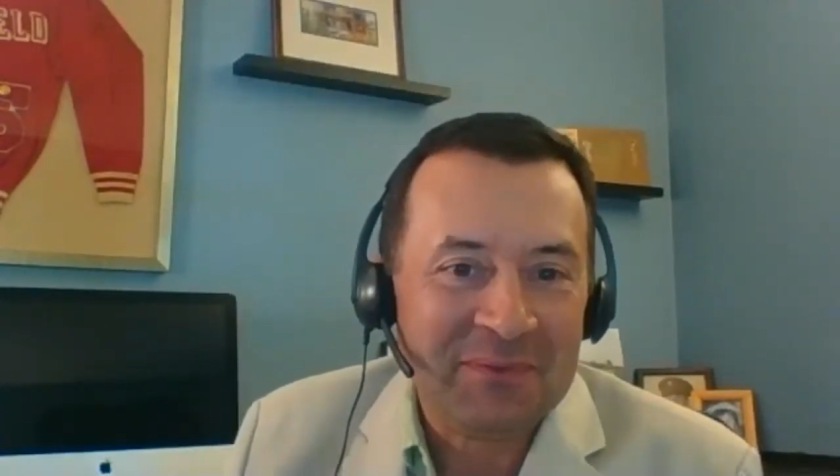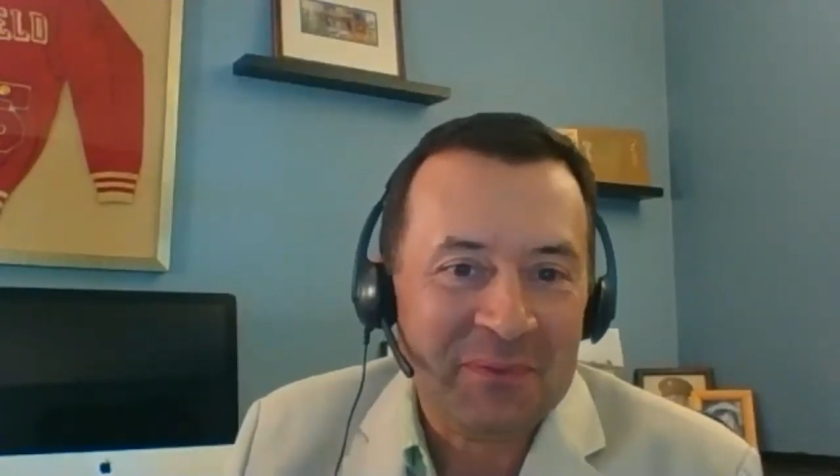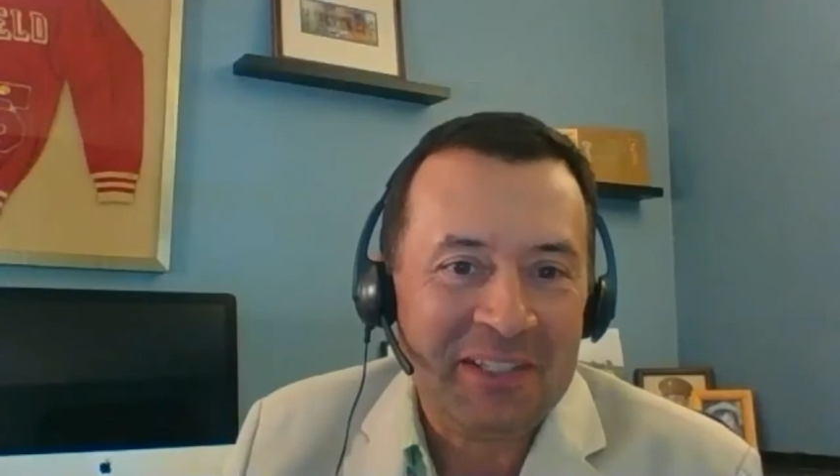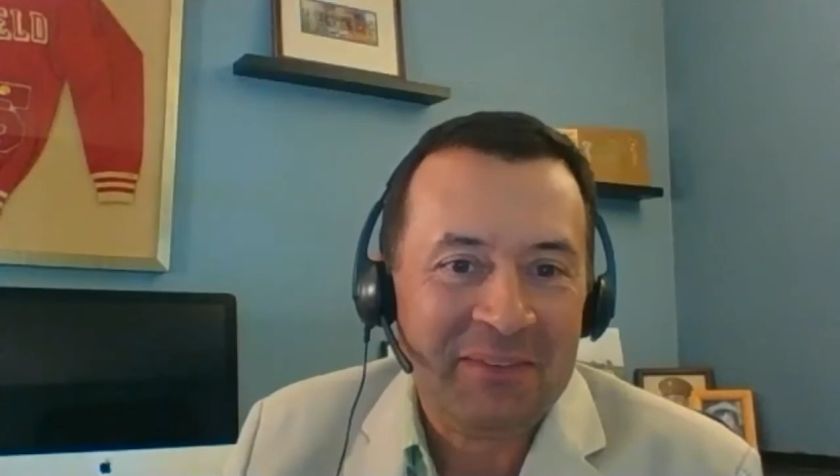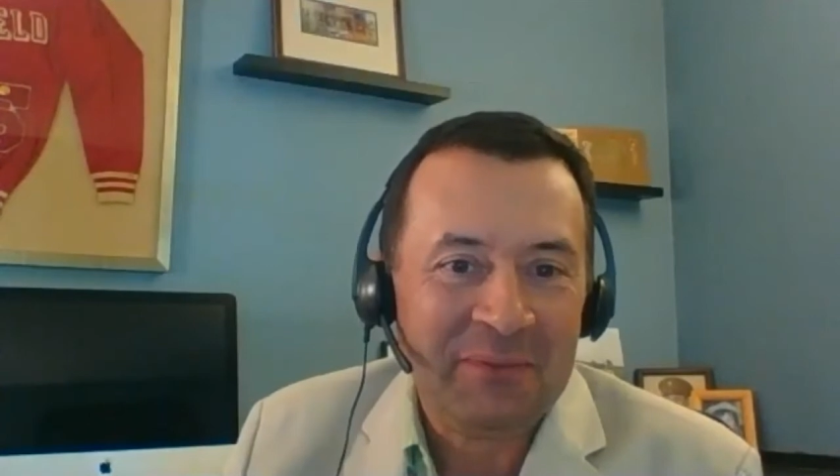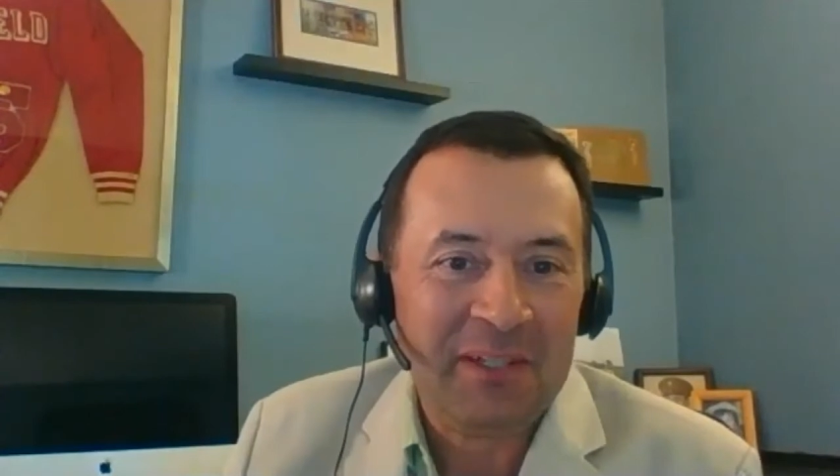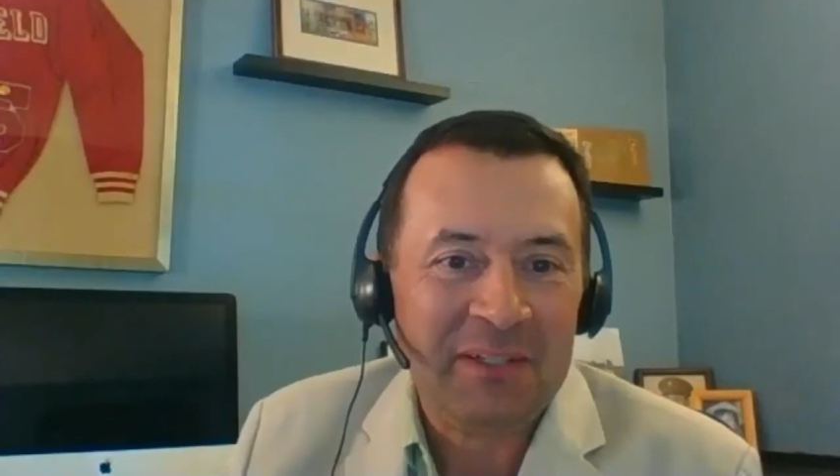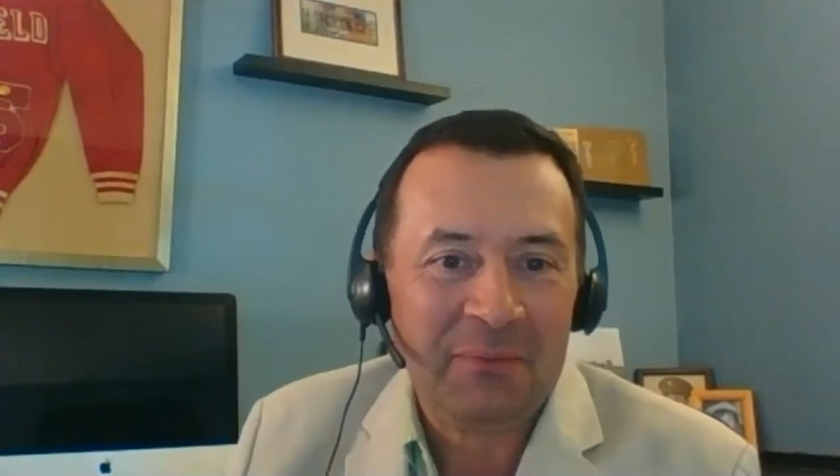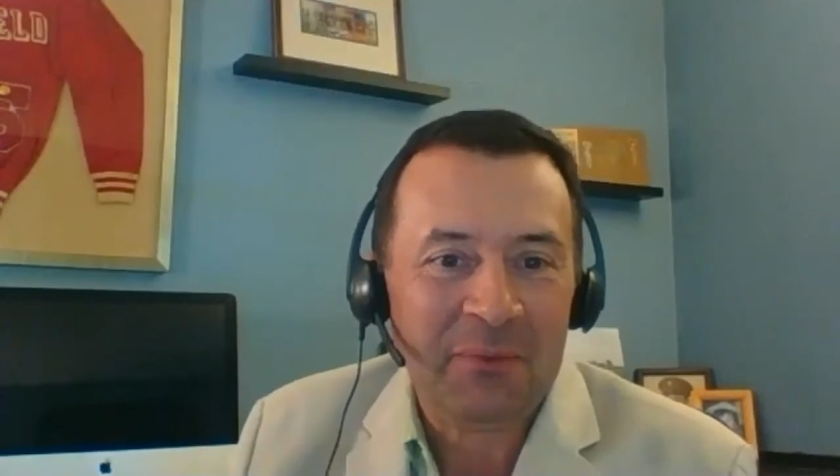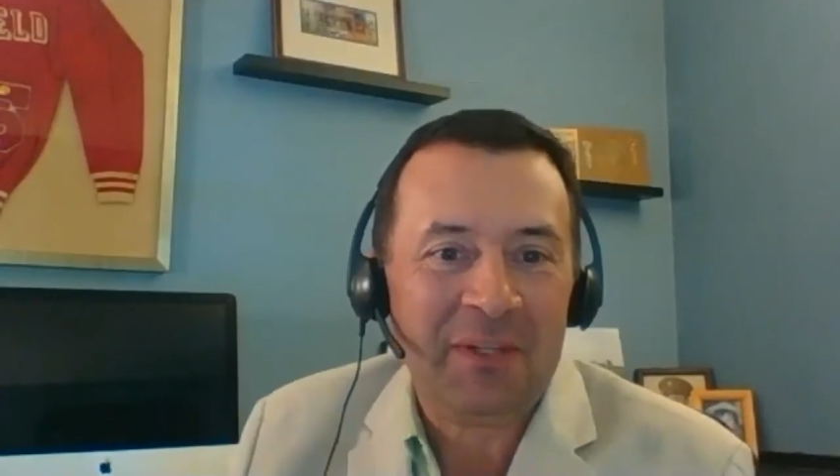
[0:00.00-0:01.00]
What
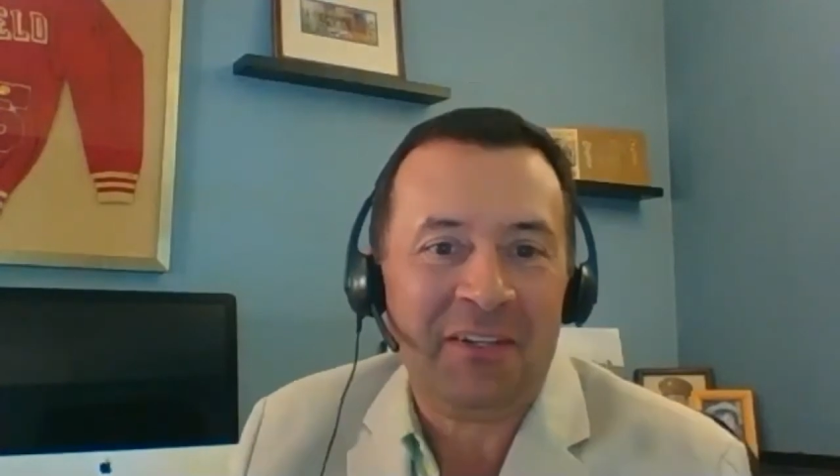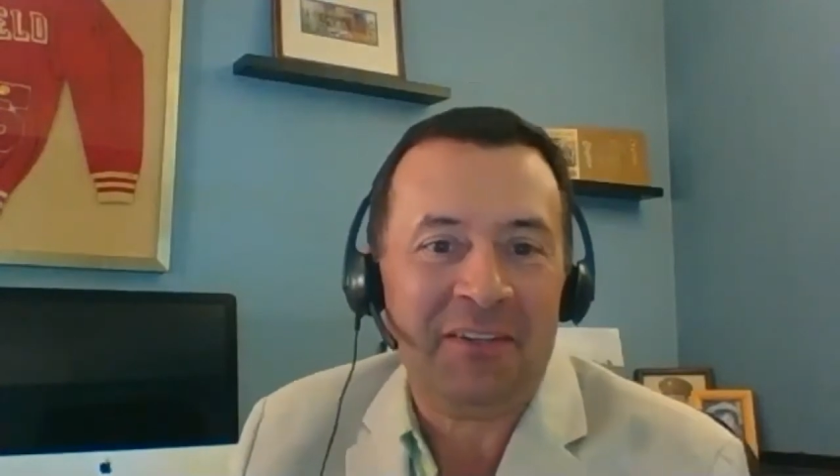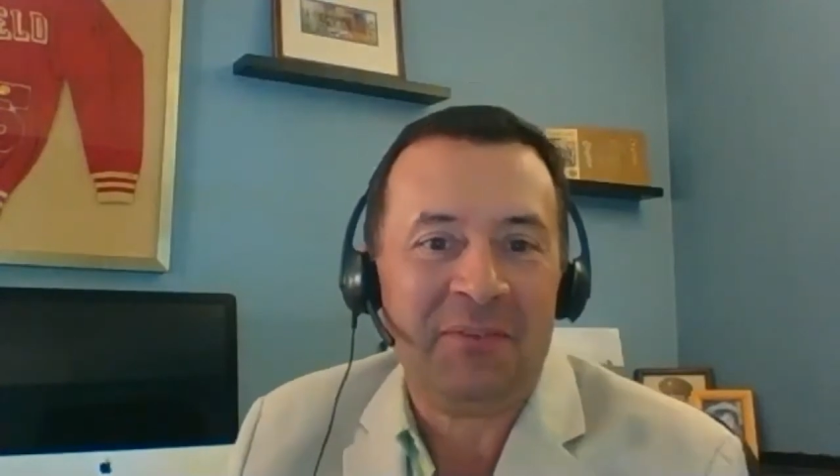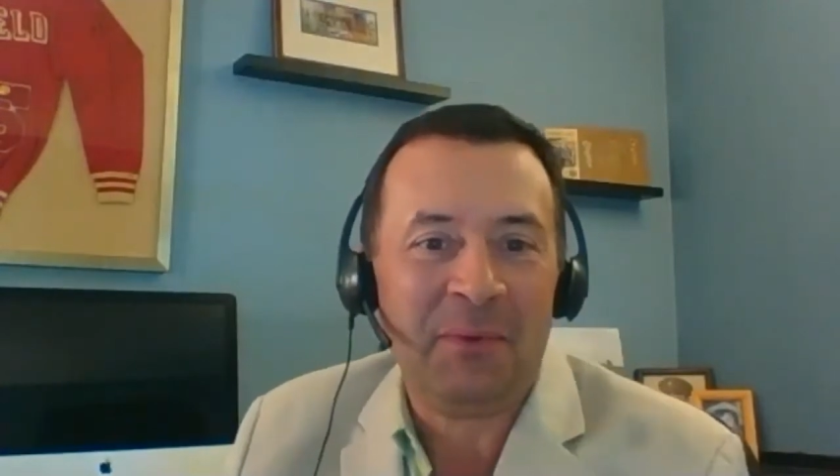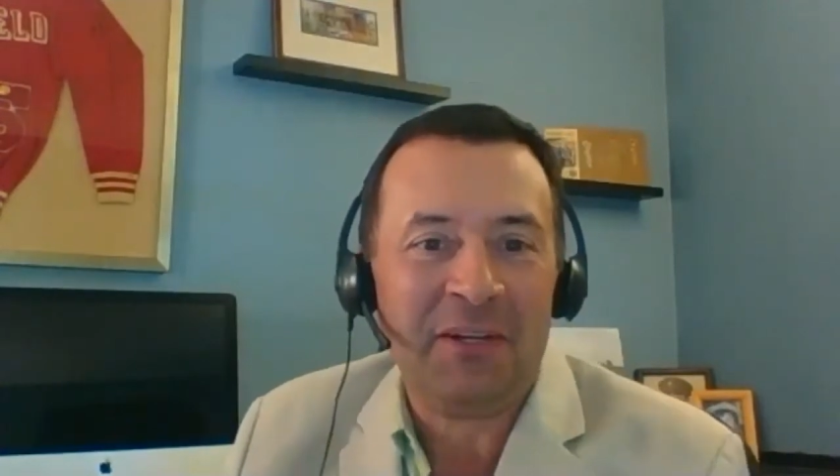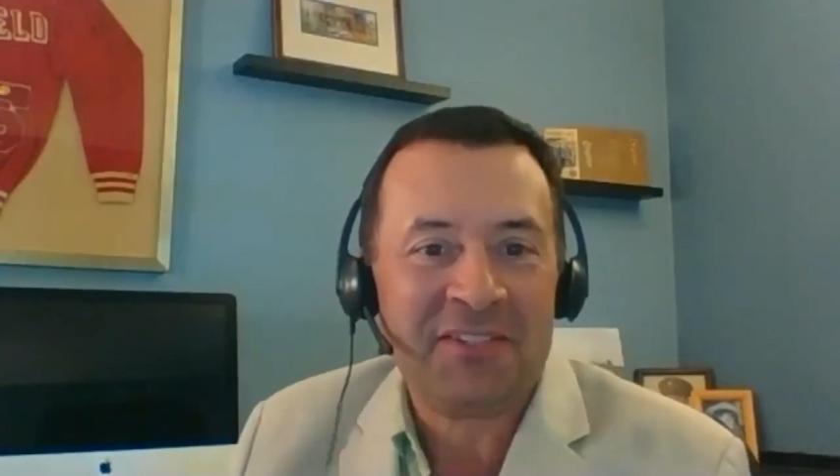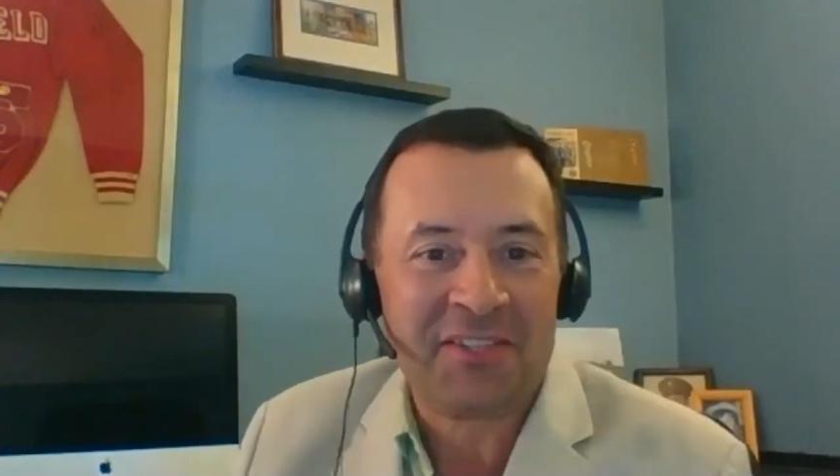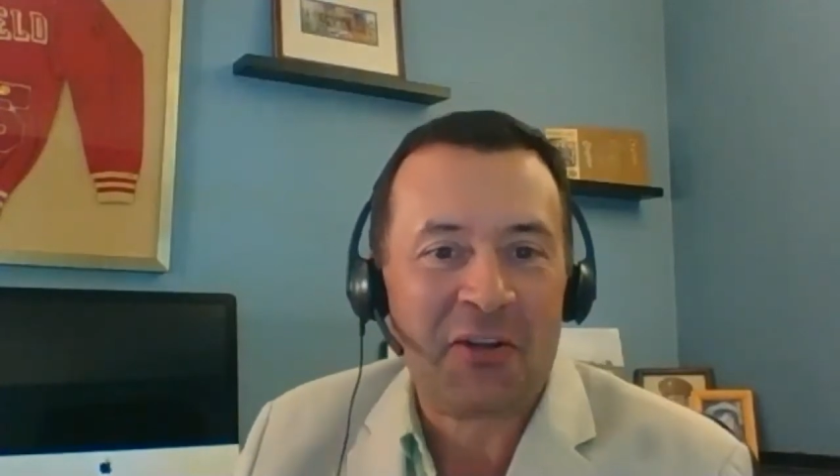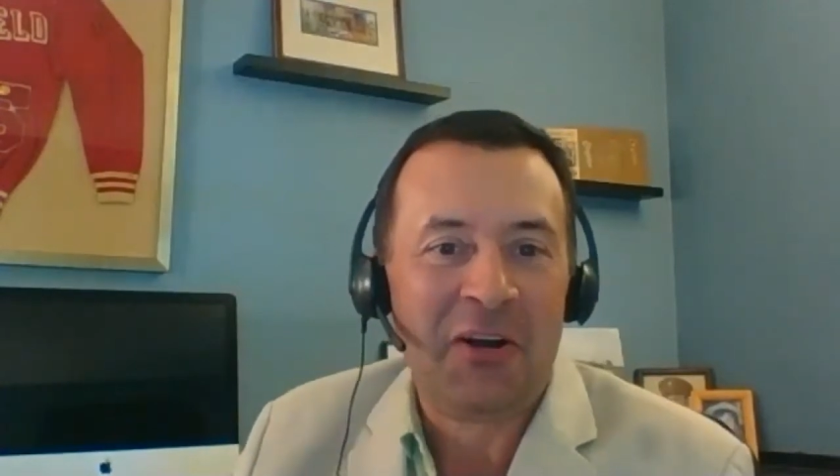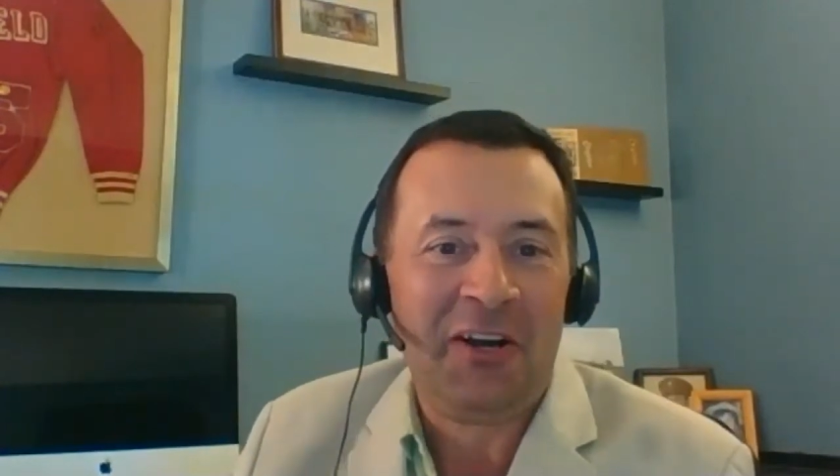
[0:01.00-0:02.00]
is the
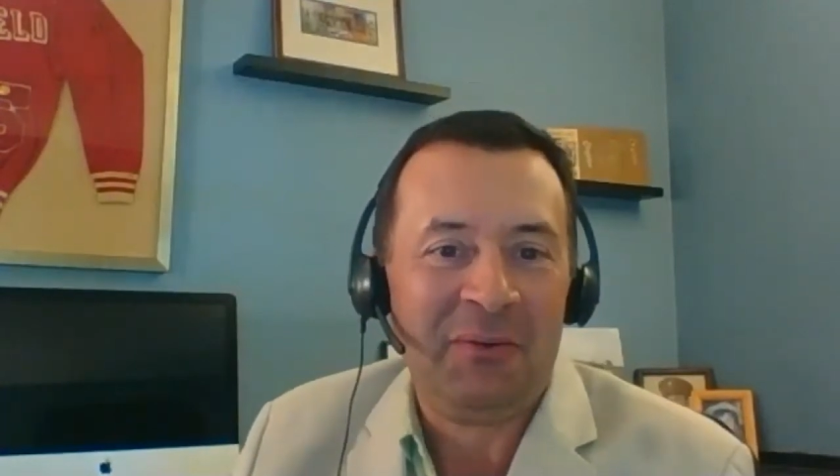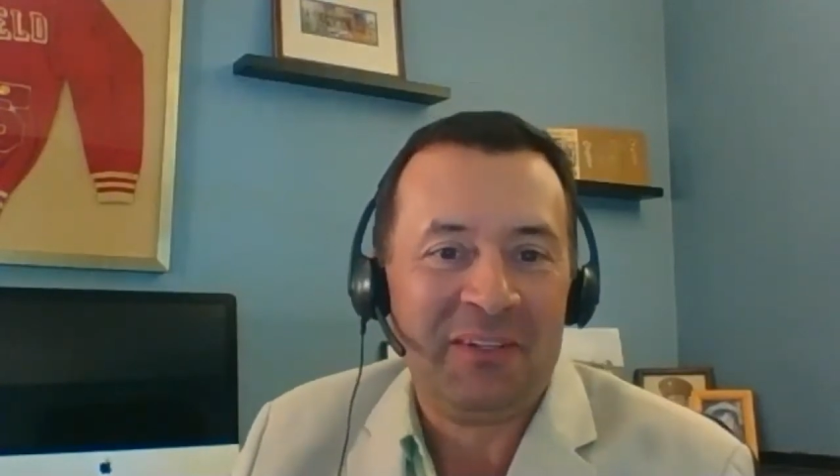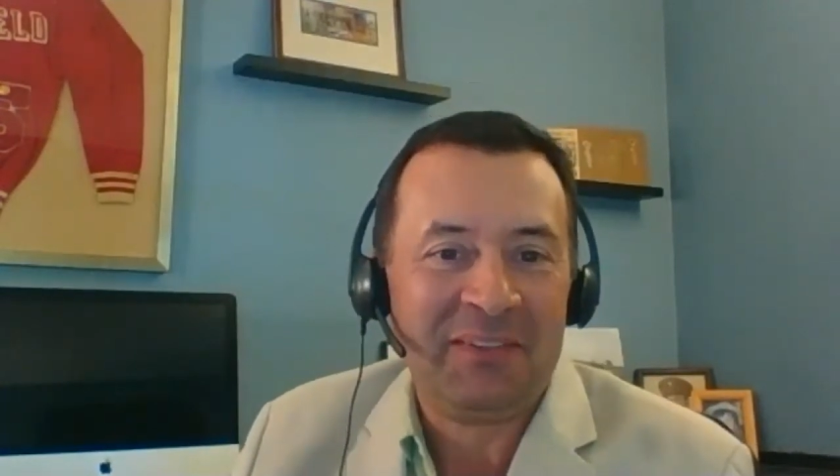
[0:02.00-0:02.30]
call?